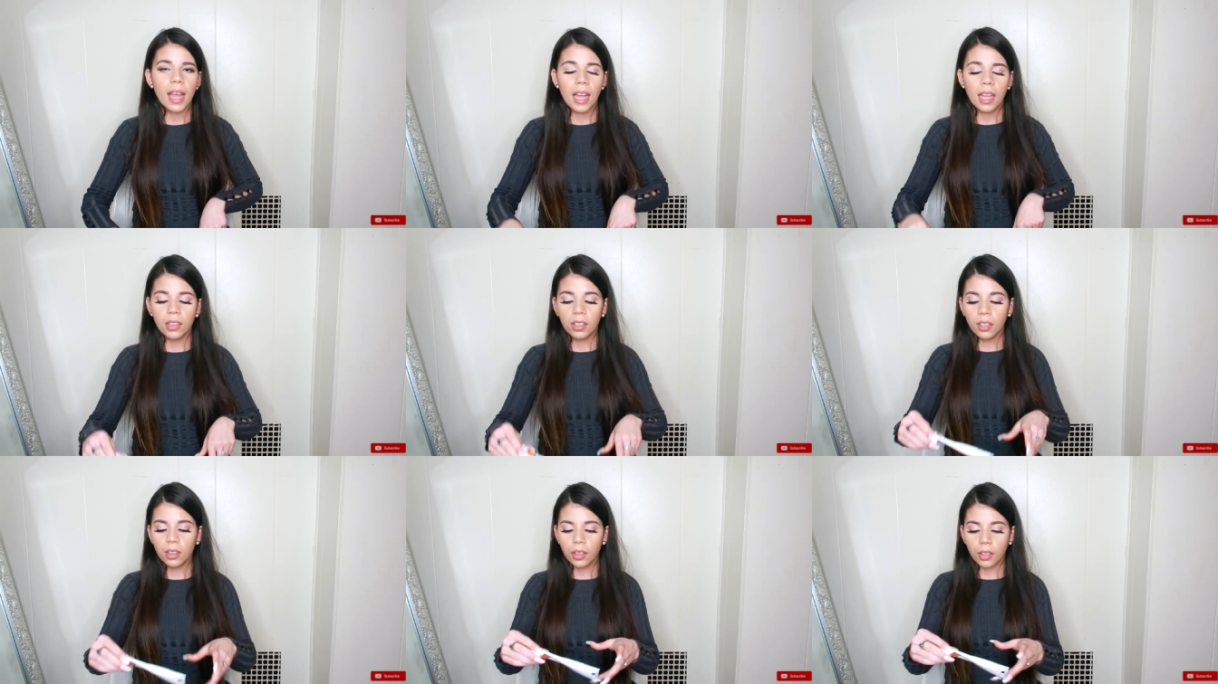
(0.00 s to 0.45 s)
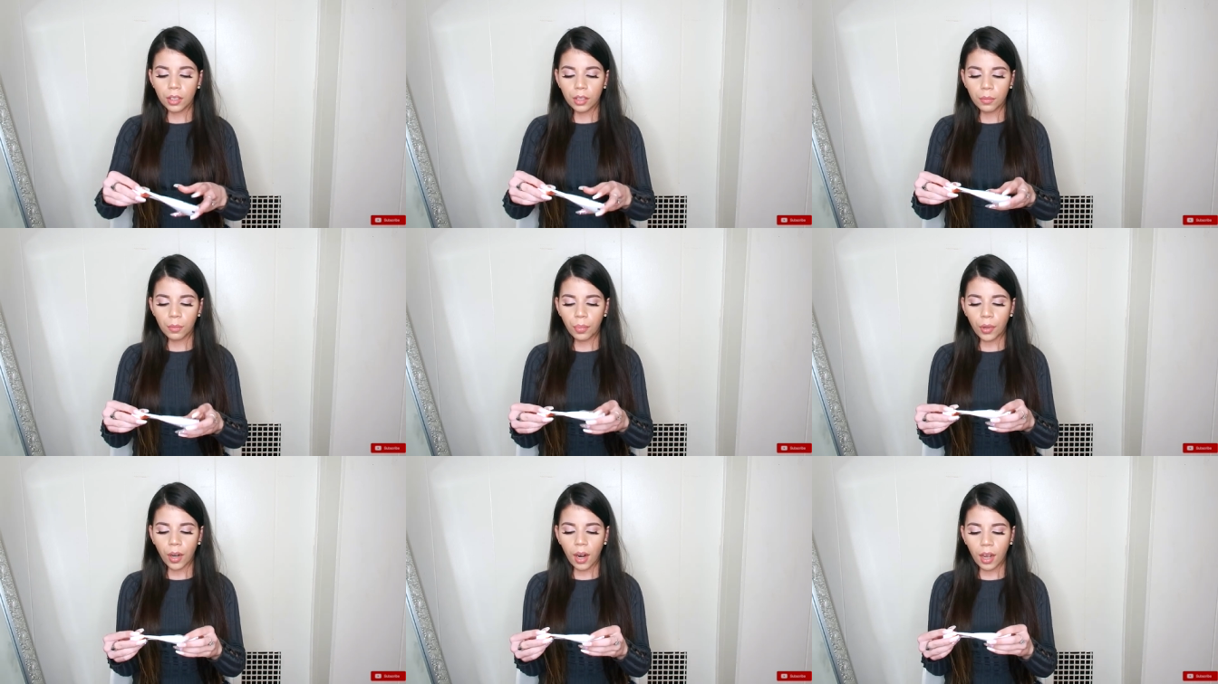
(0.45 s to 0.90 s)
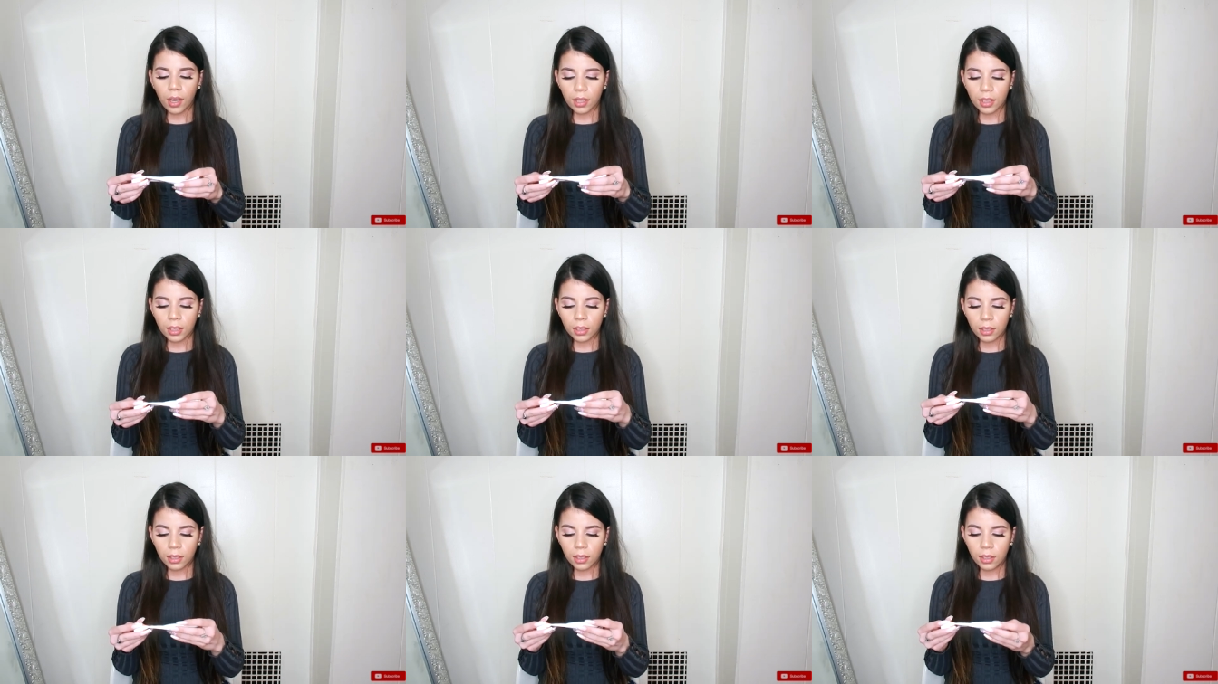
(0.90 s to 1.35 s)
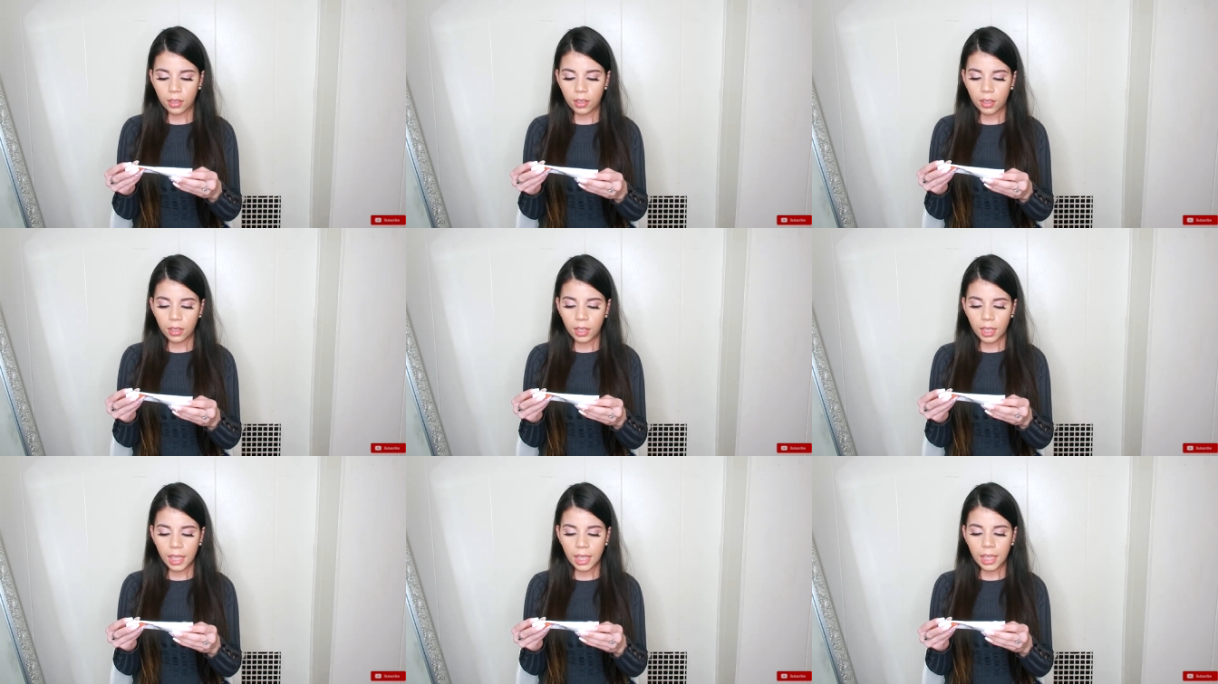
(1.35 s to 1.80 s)
And the third product
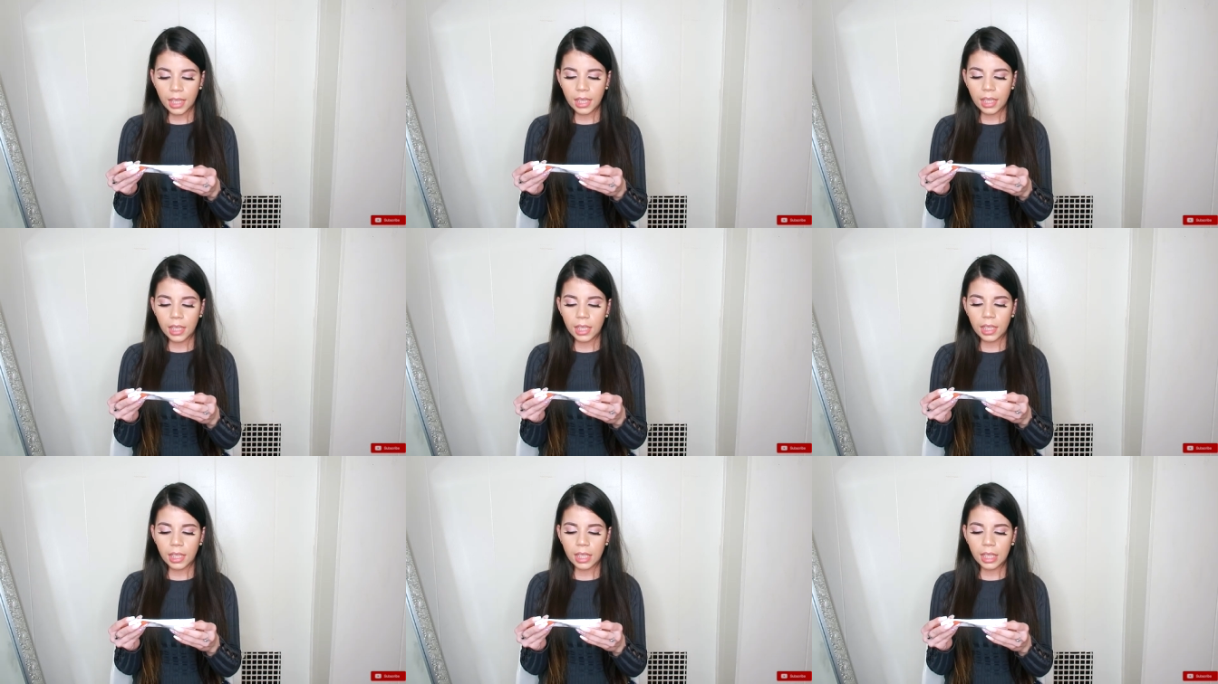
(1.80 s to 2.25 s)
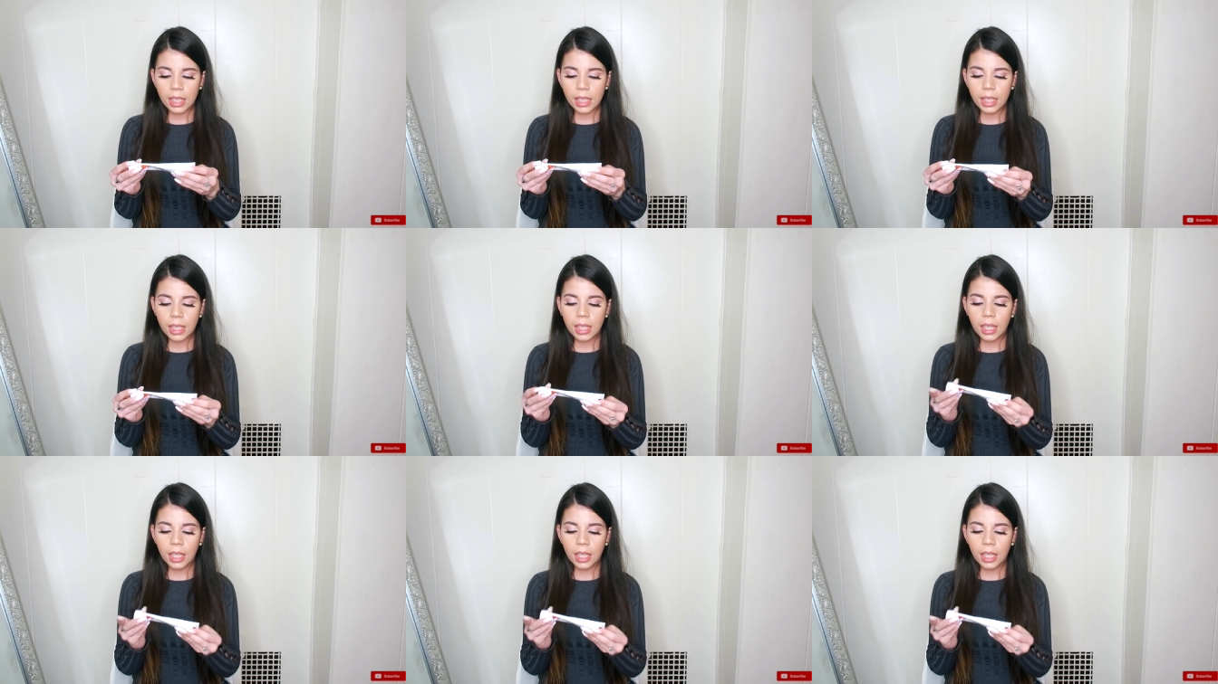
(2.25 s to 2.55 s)
is